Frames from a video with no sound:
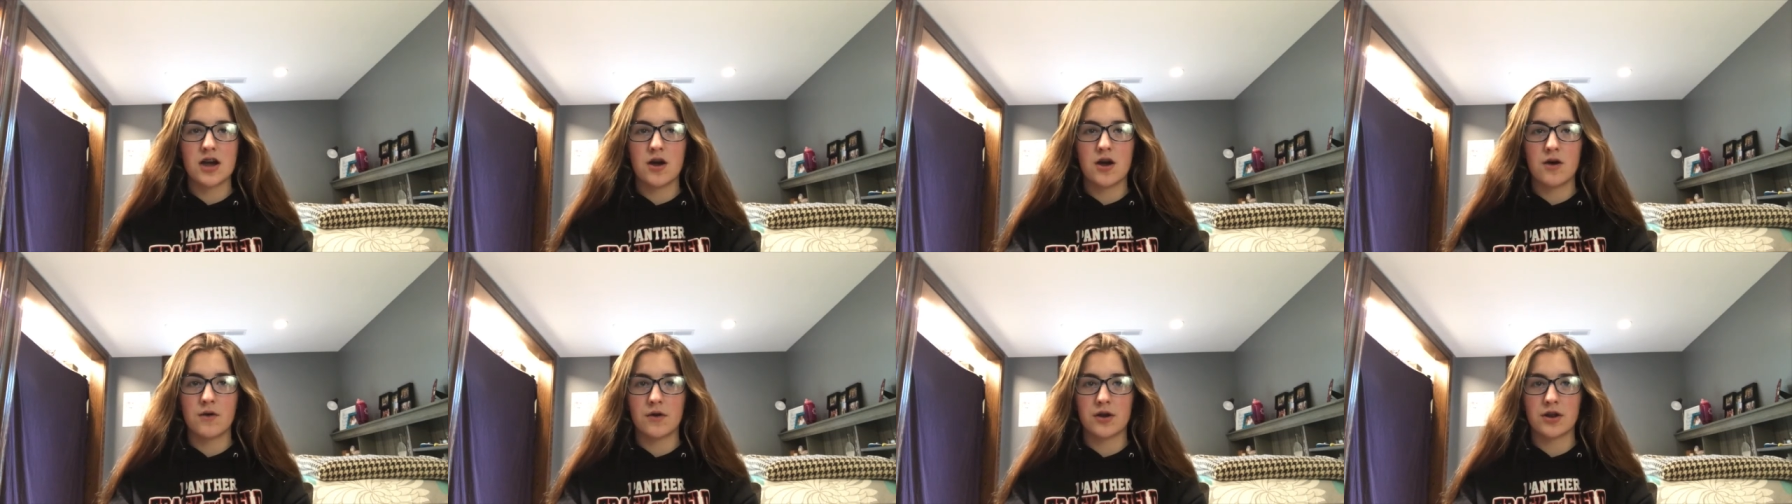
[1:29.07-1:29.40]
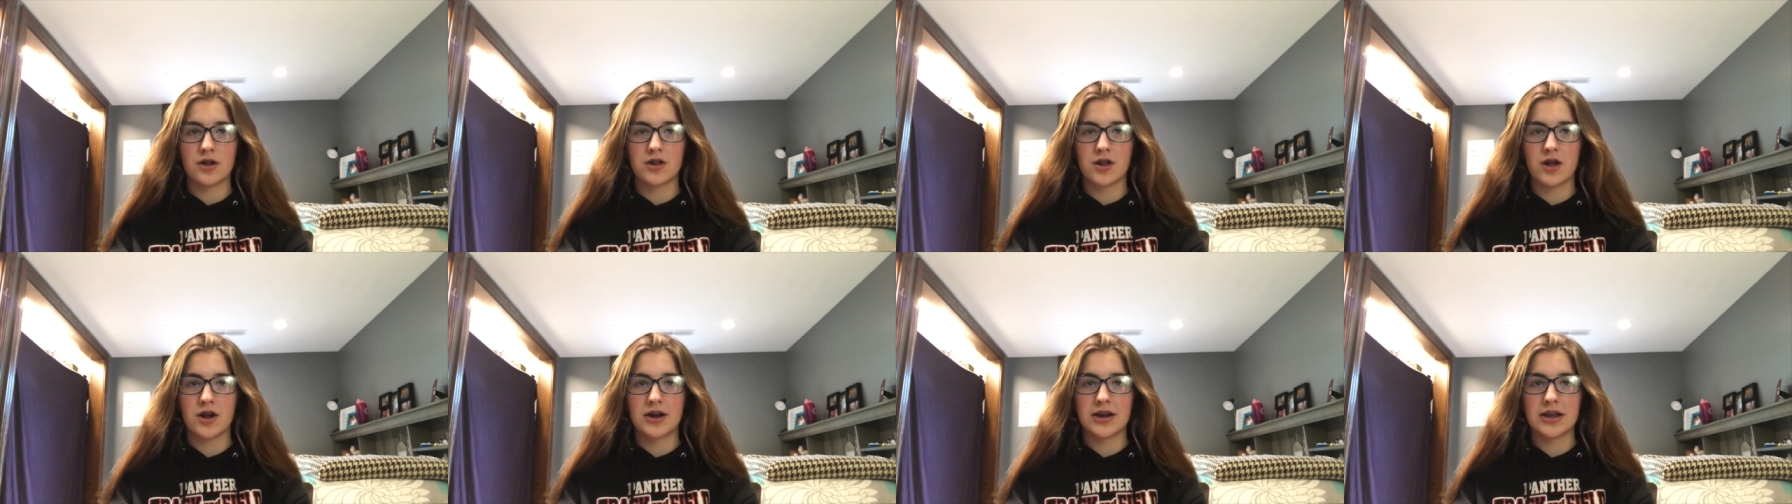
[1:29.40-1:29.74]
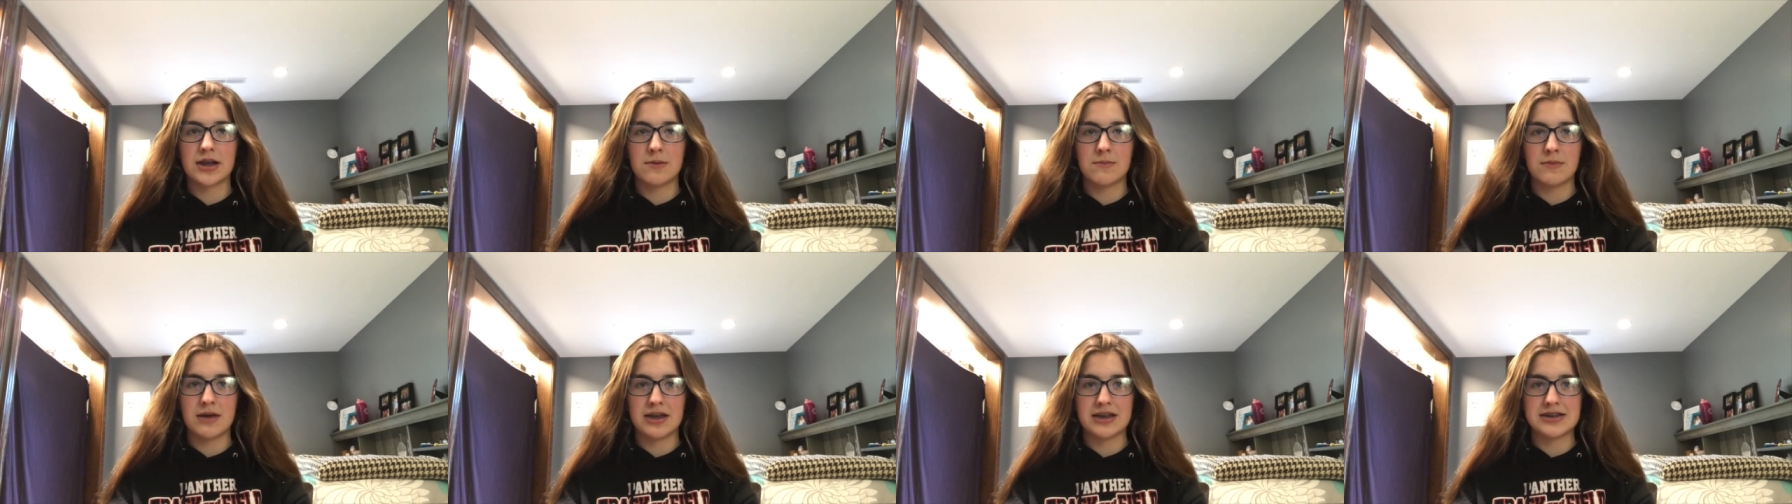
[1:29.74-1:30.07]
Owen Clark
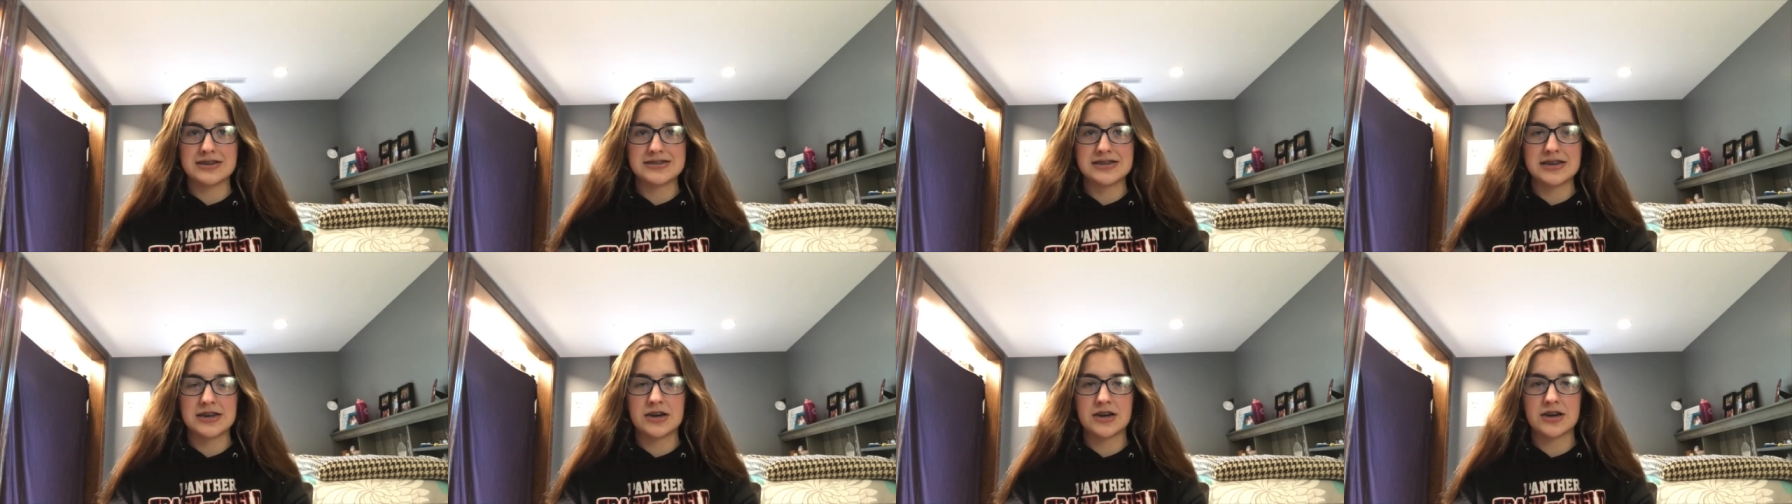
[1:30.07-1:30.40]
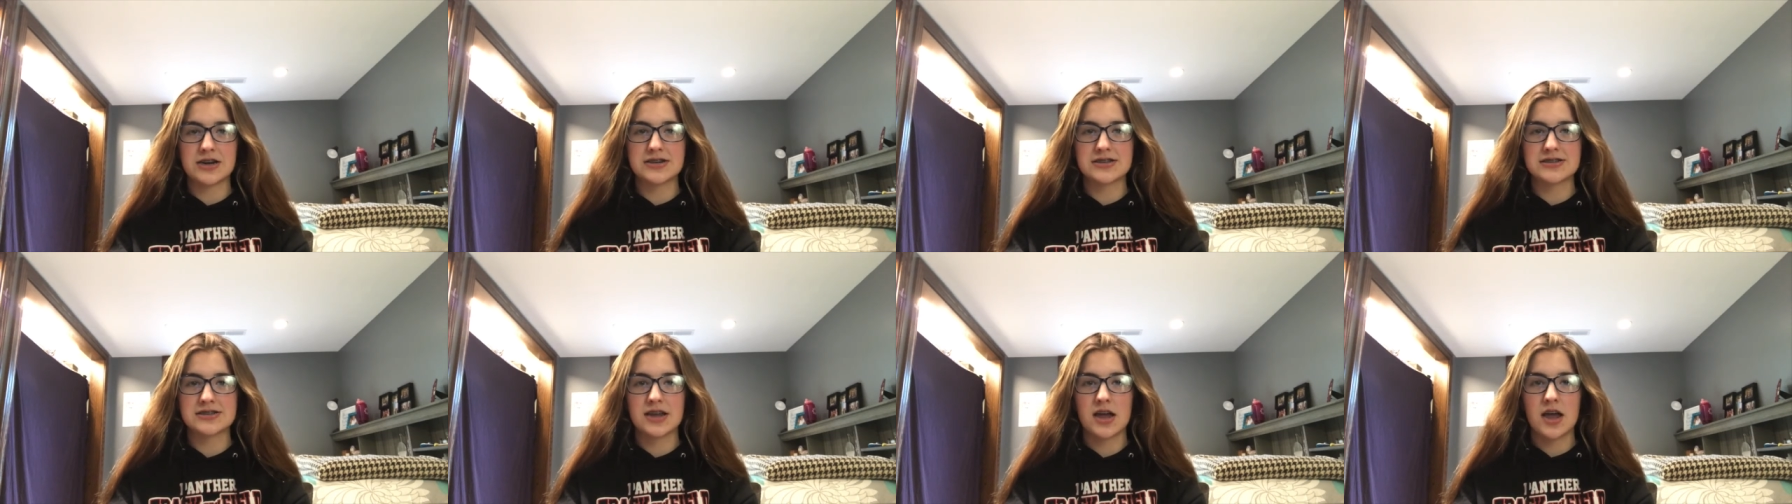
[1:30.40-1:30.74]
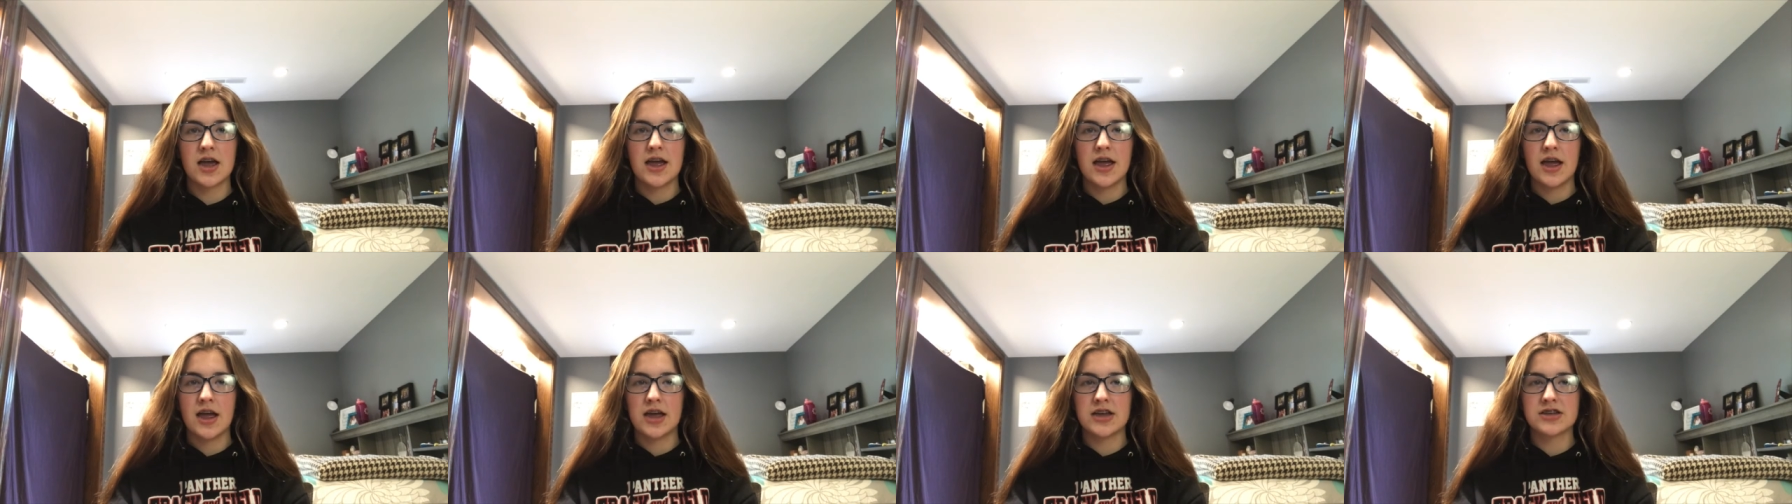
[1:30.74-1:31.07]
and Megan Teeters,
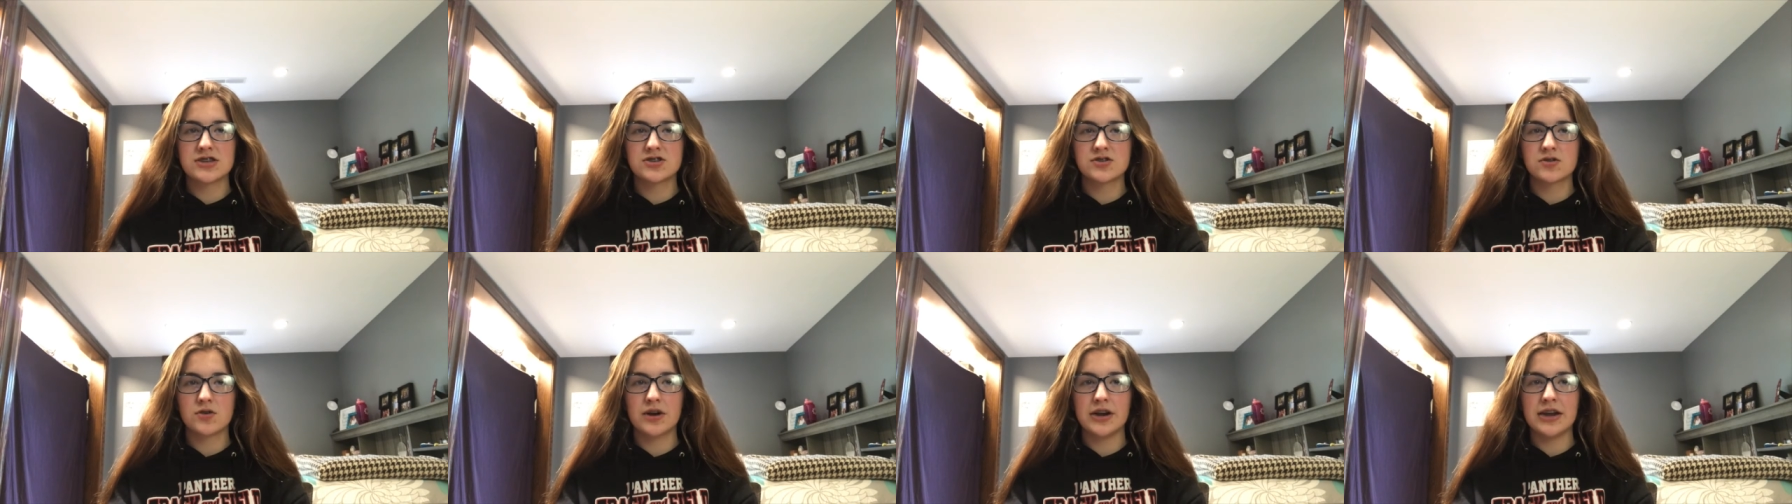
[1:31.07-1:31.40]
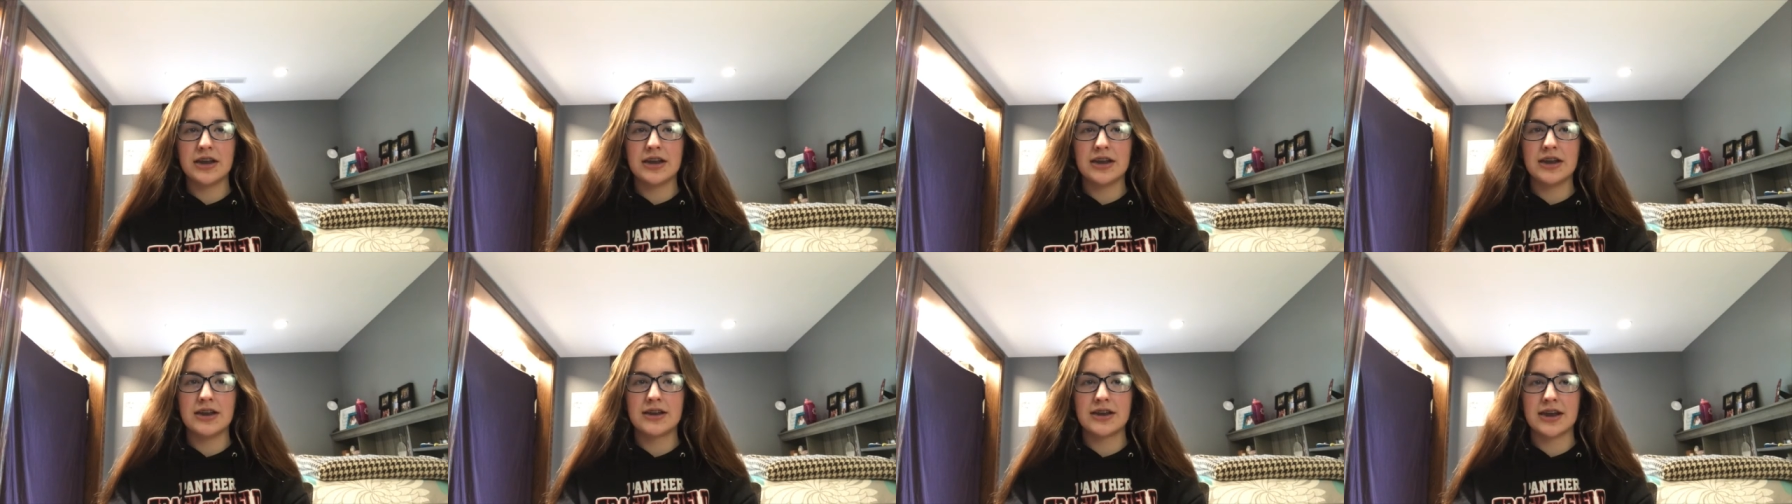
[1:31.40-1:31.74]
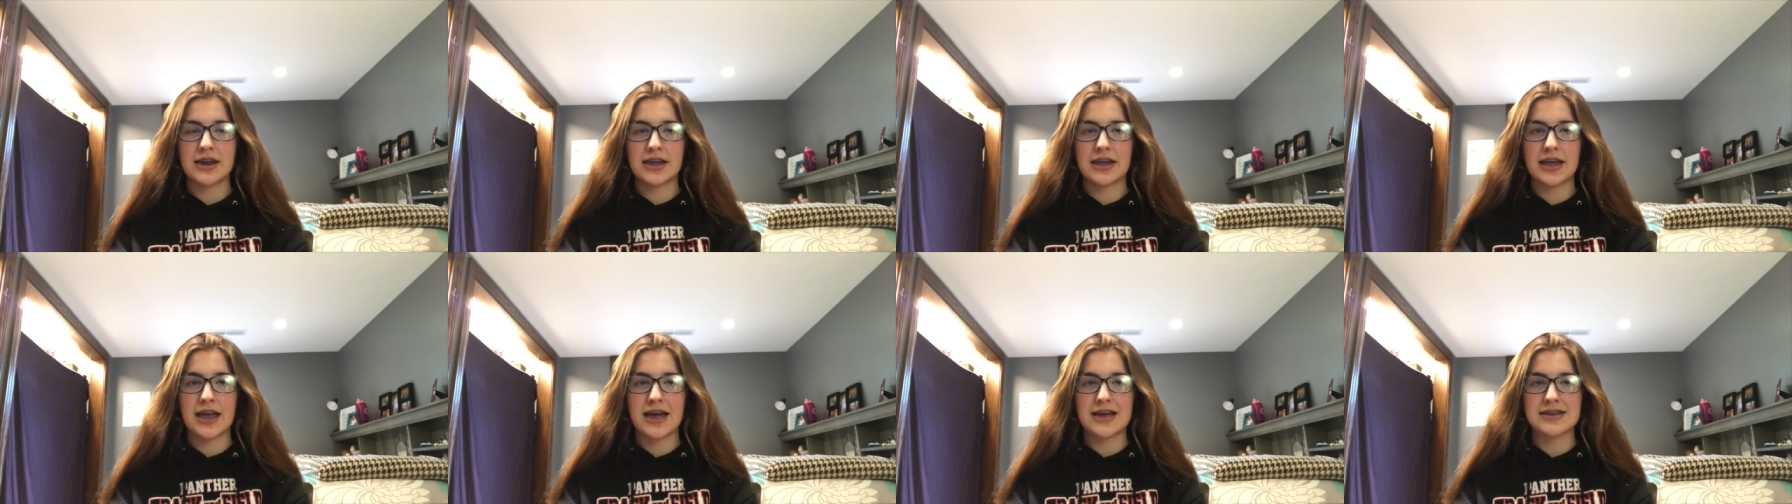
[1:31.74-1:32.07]
historian
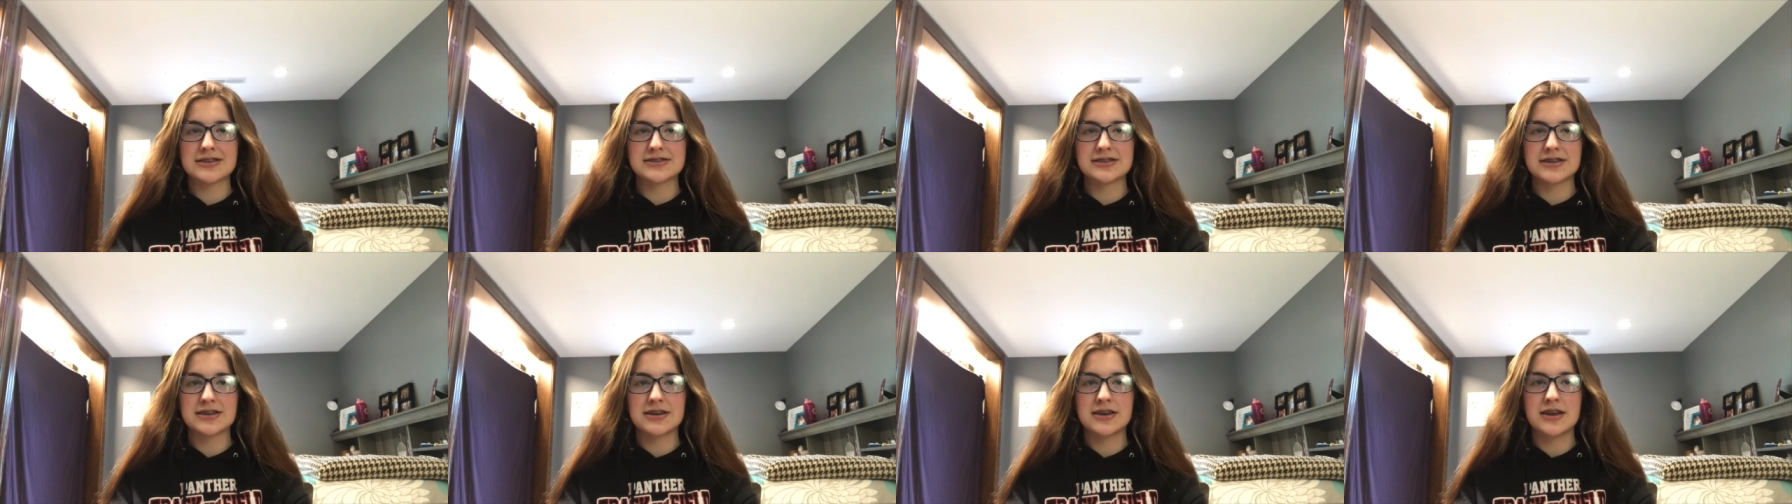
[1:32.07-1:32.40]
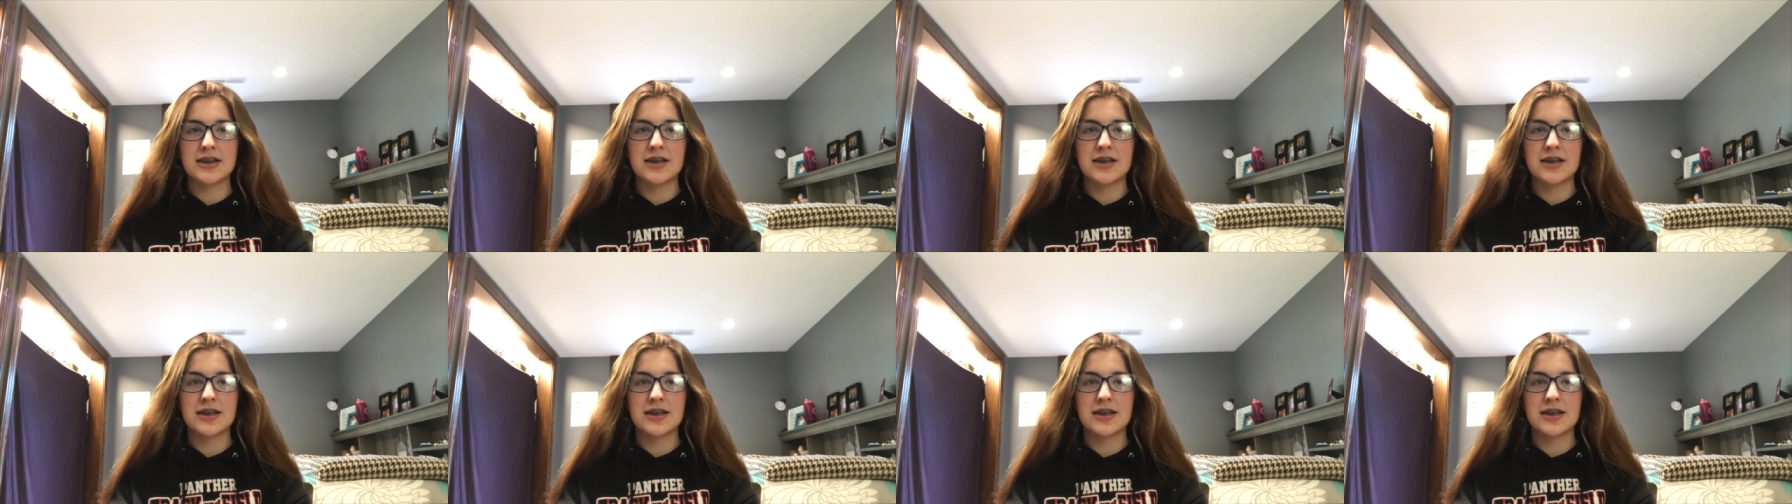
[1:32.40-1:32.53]
Nick Casson,